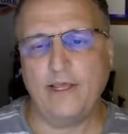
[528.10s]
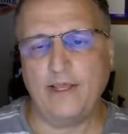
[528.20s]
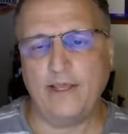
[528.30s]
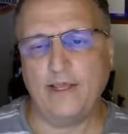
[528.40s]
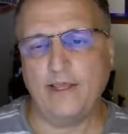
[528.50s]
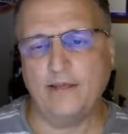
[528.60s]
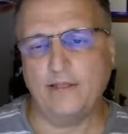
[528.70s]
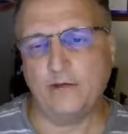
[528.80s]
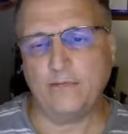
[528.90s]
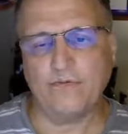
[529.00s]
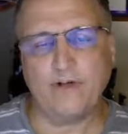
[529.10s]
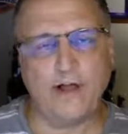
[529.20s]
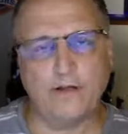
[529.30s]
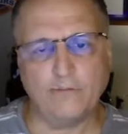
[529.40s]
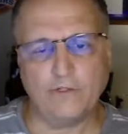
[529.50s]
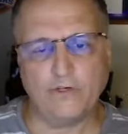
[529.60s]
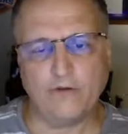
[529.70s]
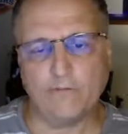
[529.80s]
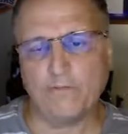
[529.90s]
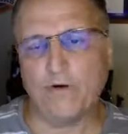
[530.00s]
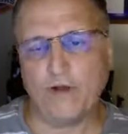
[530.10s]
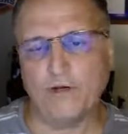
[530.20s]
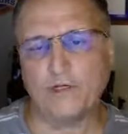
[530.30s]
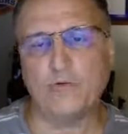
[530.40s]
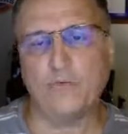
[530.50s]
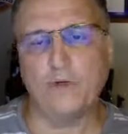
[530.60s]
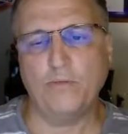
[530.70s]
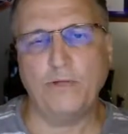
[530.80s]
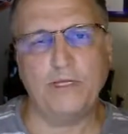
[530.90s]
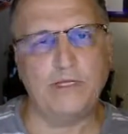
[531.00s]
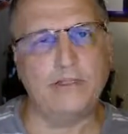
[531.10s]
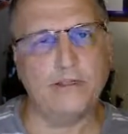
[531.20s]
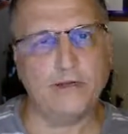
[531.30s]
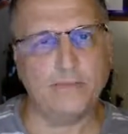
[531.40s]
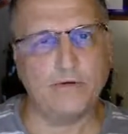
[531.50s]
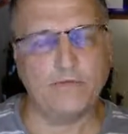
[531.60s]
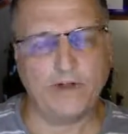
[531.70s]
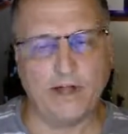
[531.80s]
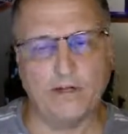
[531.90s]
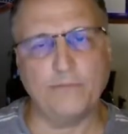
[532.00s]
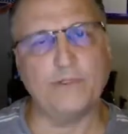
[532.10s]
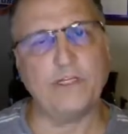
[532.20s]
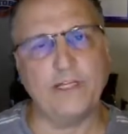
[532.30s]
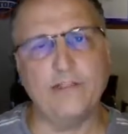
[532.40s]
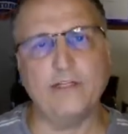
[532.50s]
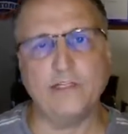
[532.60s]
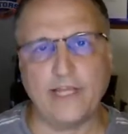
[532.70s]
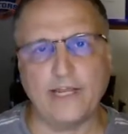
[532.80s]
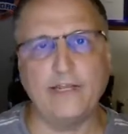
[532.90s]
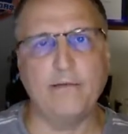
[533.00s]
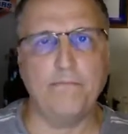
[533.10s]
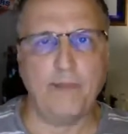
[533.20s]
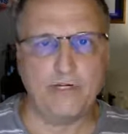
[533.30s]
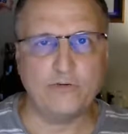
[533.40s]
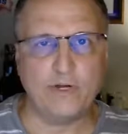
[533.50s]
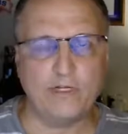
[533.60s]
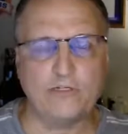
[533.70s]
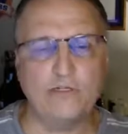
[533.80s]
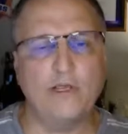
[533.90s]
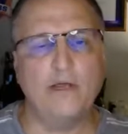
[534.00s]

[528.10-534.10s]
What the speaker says: and the number of columns in your product will be the number of columns in the second matrix.